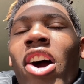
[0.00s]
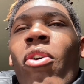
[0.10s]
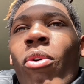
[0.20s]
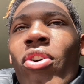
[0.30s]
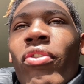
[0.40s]
I
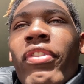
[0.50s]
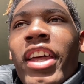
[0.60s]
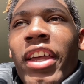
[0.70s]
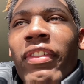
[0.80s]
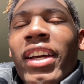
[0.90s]
was wrong for
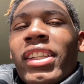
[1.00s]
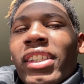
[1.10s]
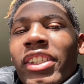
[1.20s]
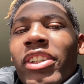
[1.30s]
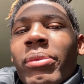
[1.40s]
that if I
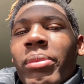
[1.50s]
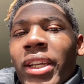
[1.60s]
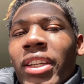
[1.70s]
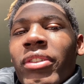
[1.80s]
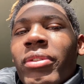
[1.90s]
did come at
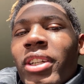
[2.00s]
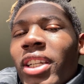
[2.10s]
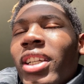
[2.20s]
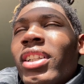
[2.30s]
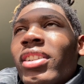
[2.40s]
him,
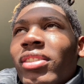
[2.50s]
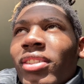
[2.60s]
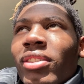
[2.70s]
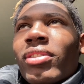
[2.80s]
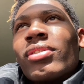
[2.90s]

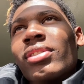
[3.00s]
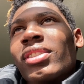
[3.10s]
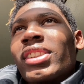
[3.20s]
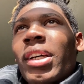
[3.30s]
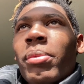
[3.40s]
you know,
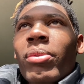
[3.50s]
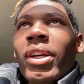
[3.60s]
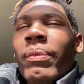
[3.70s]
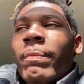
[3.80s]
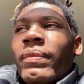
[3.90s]
type of
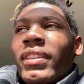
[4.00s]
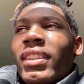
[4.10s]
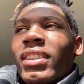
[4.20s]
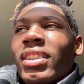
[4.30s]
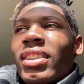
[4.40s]
way.
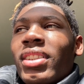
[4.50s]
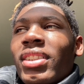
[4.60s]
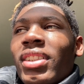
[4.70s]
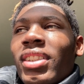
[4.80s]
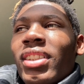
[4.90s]

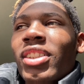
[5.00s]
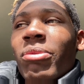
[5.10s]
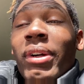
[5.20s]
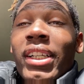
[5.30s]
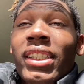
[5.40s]

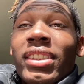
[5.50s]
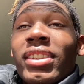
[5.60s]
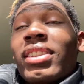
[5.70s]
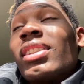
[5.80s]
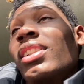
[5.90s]
My cousin.